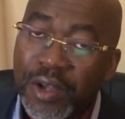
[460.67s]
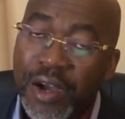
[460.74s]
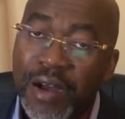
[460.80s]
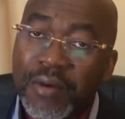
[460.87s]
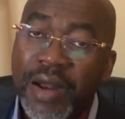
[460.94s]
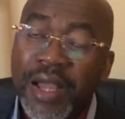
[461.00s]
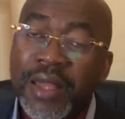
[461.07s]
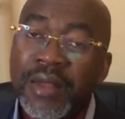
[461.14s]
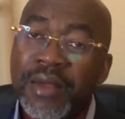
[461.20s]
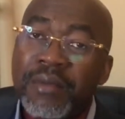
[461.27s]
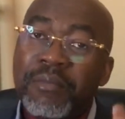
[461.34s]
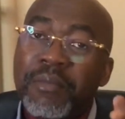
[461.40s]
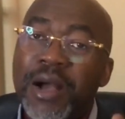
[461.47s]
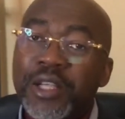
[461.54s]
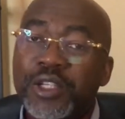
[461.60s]
All right,
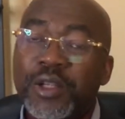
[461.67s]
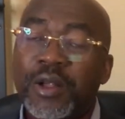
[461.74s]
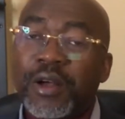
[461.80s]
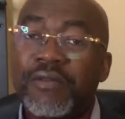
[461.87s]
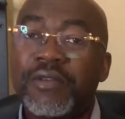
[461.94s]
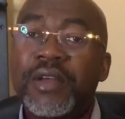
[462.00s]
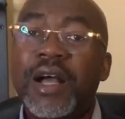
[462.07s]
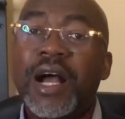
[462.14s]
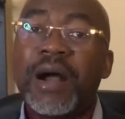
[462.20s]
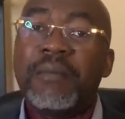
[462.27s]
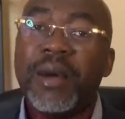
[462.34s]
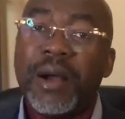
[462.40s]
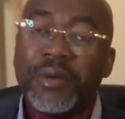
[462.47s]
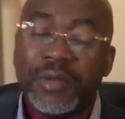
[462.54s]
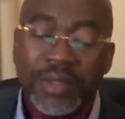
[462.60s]
much love. I'm
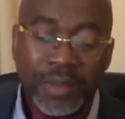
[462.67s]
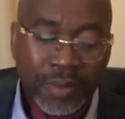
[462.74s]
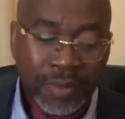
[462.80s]
out.